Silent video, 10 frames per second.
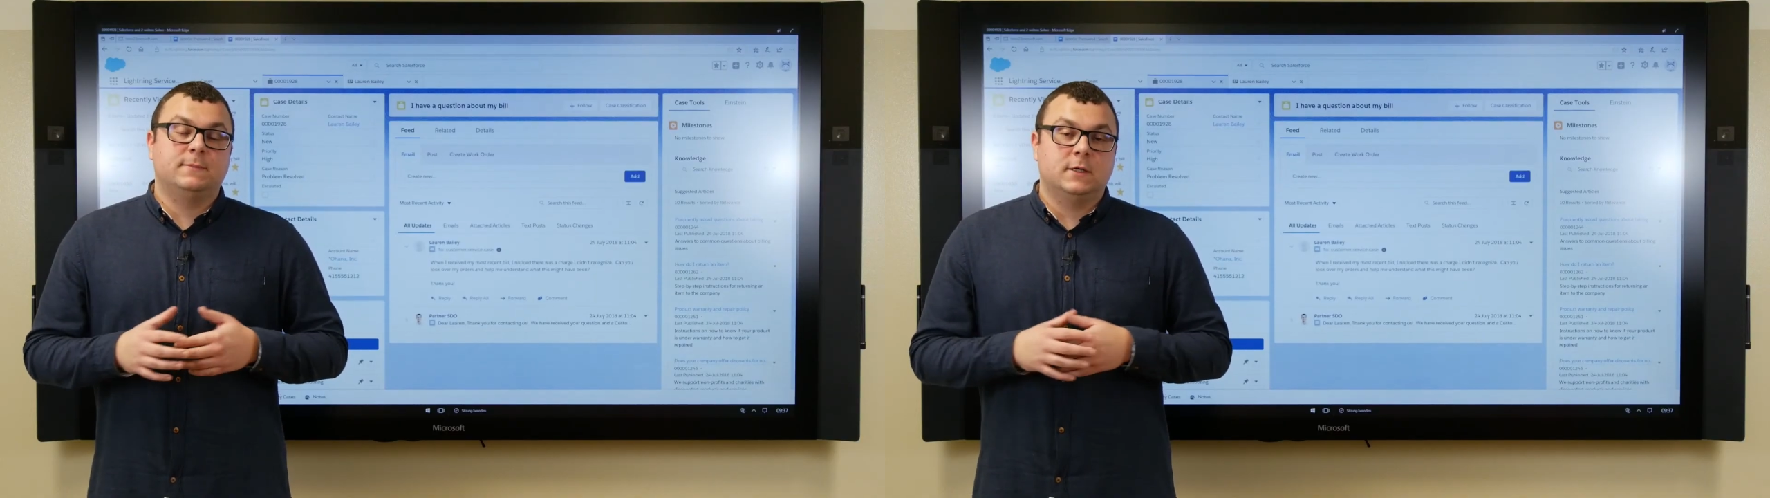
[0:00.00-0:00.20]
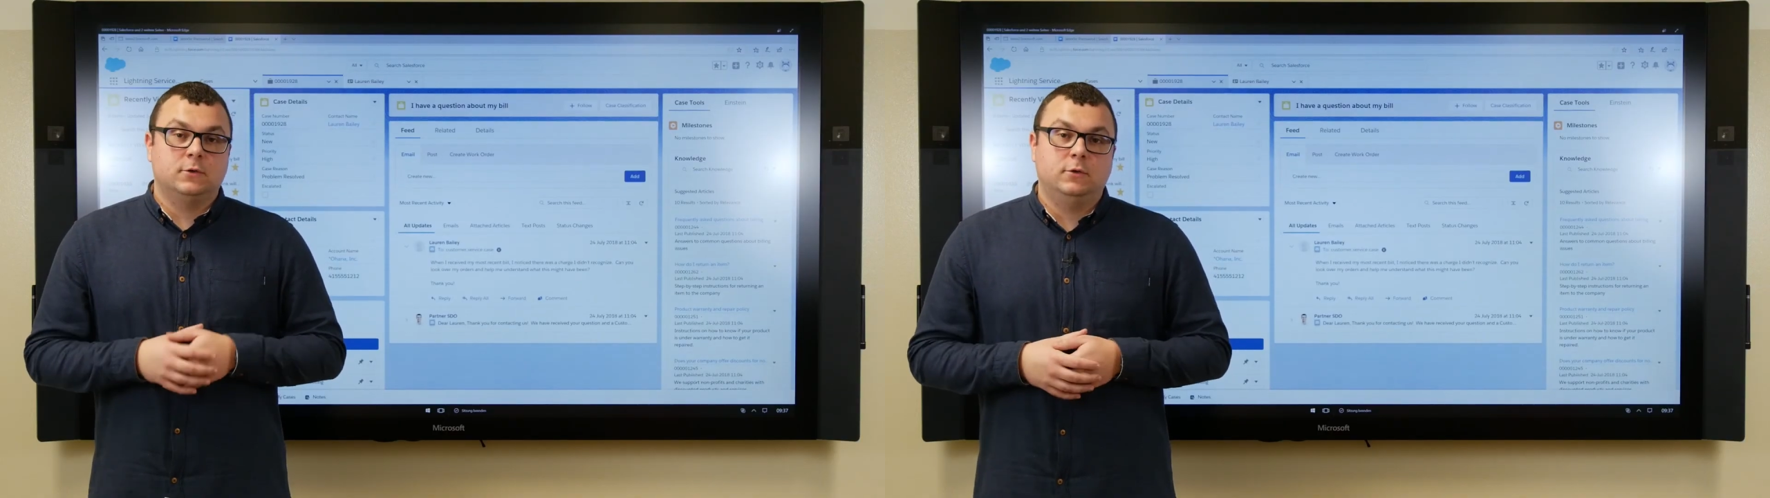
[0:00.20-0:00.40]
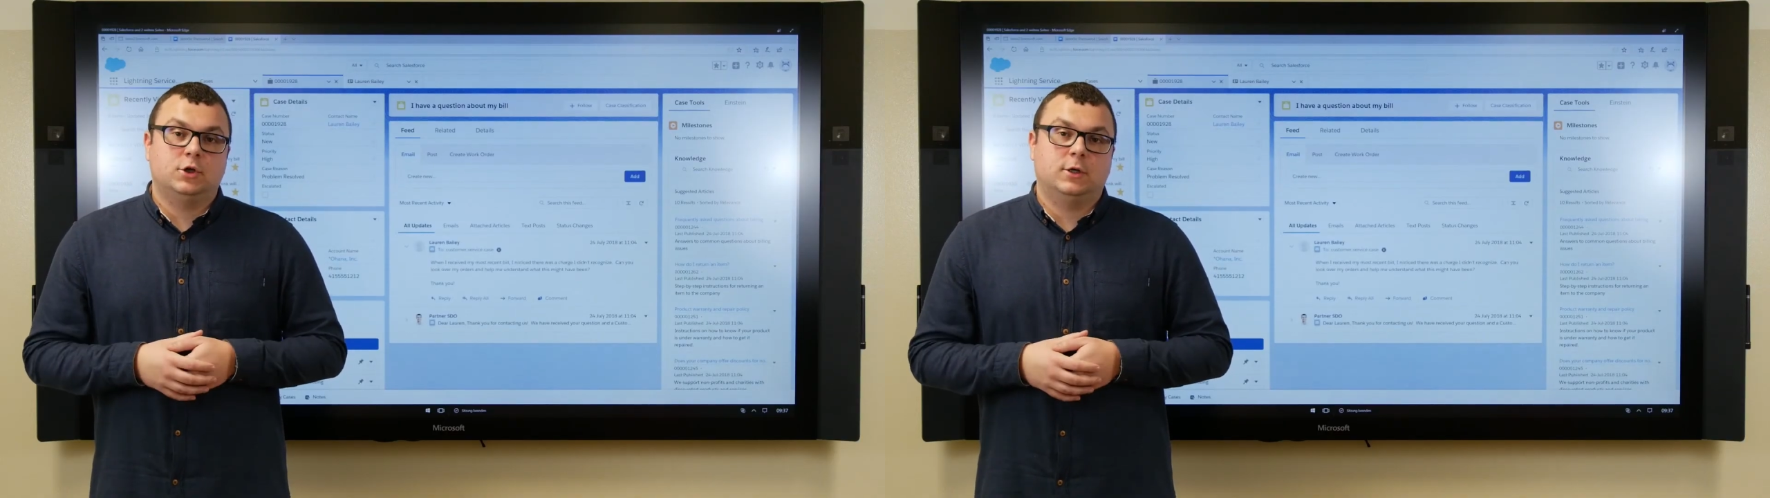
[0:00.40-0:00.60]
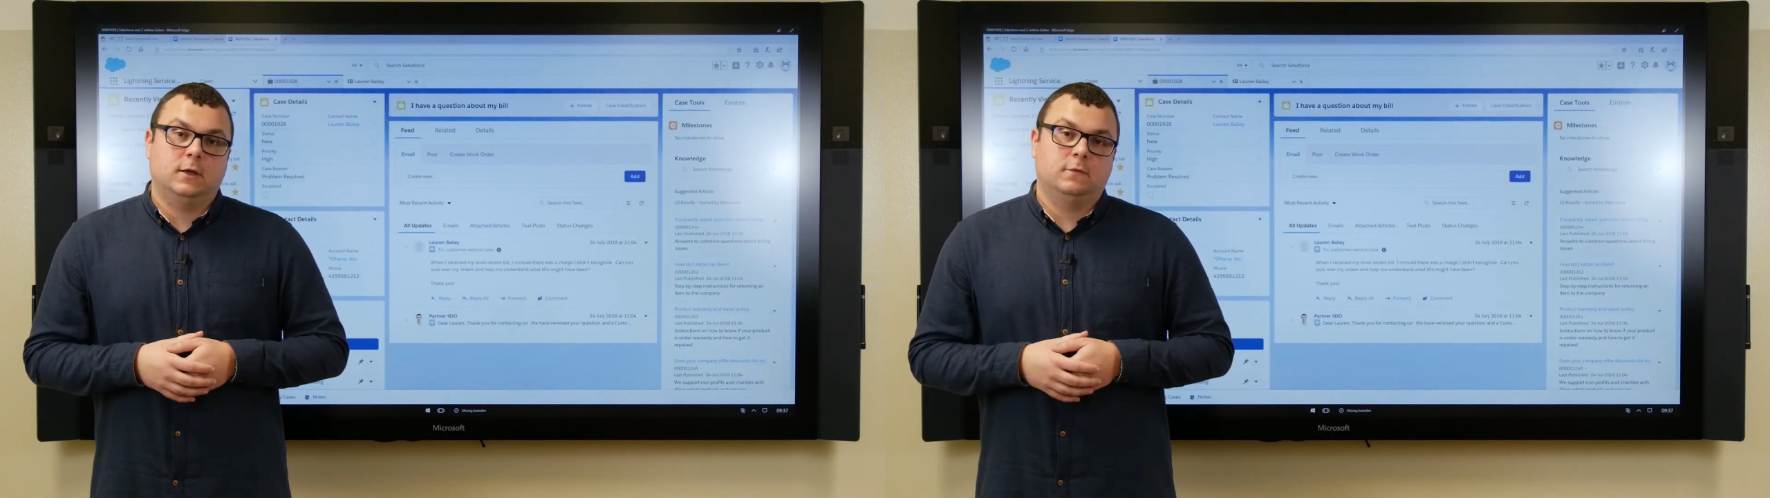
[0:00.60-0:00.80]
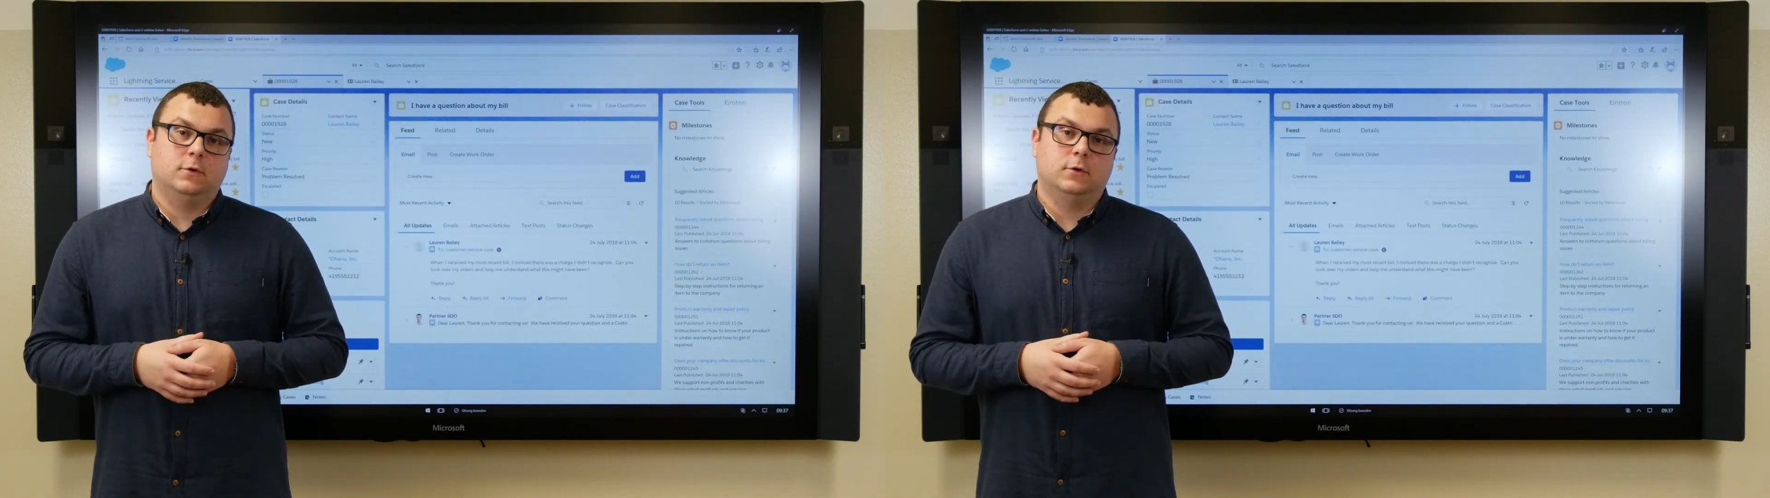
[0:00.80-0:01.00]
own personal
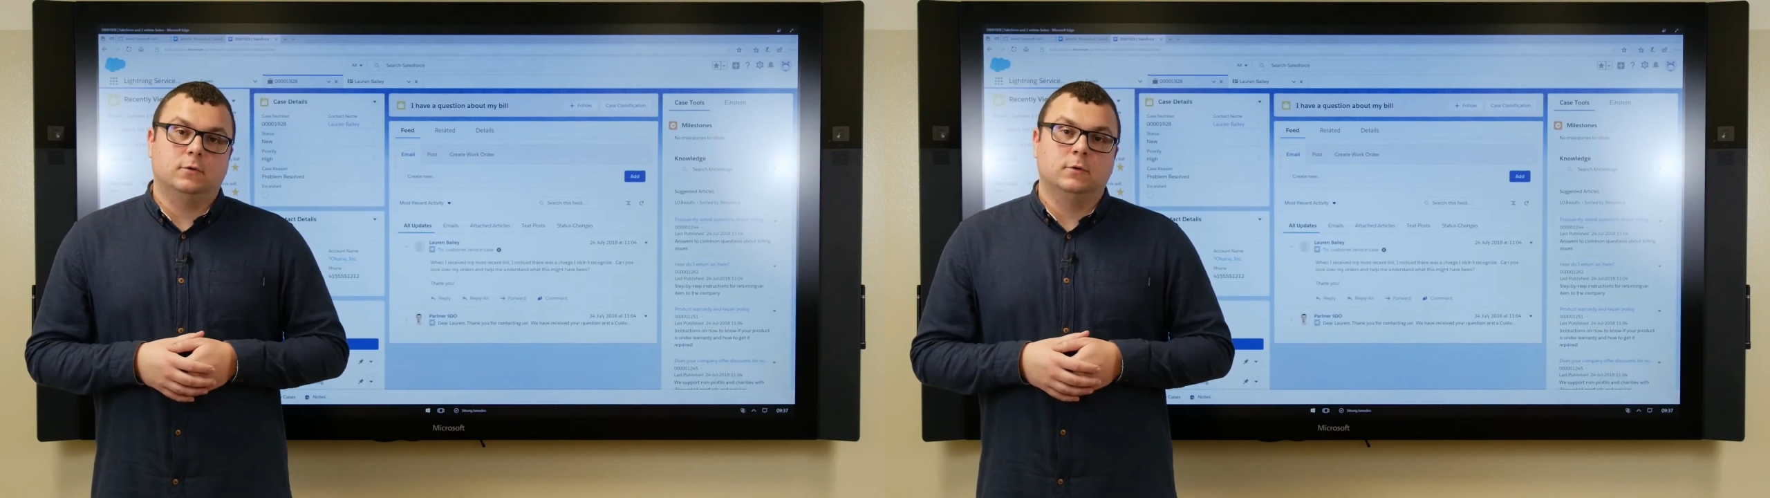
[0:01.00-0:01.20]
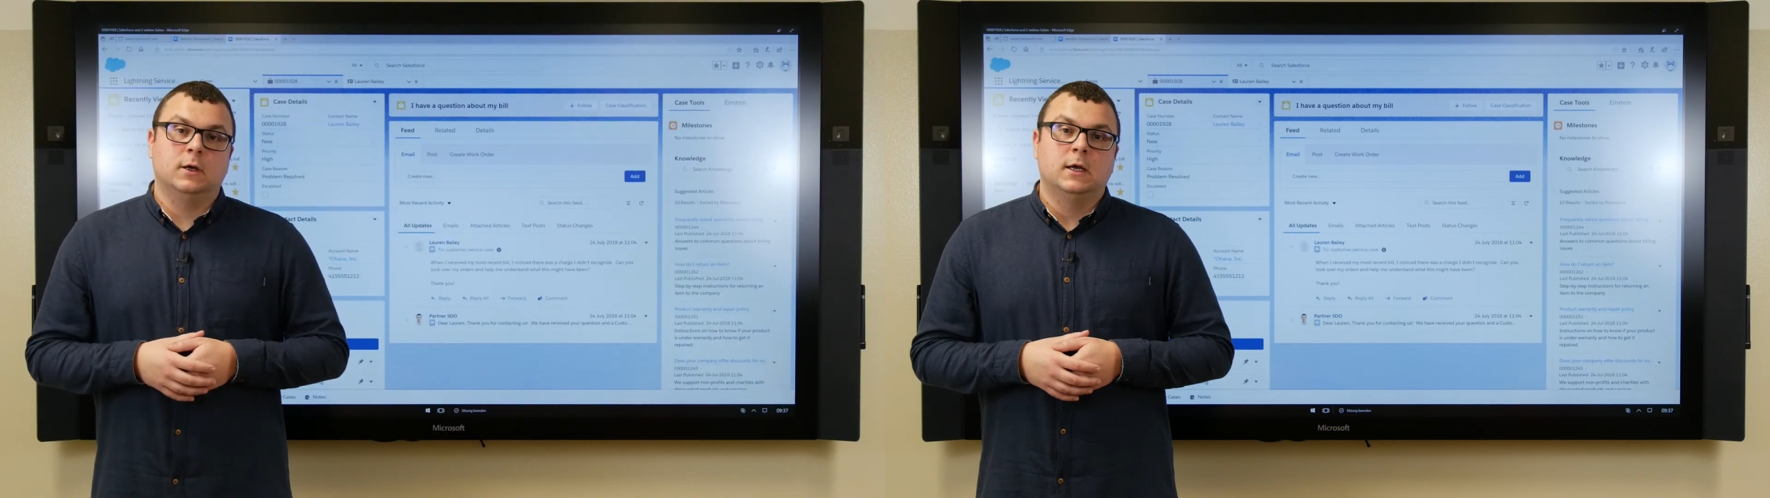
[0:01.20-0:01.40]
requirements,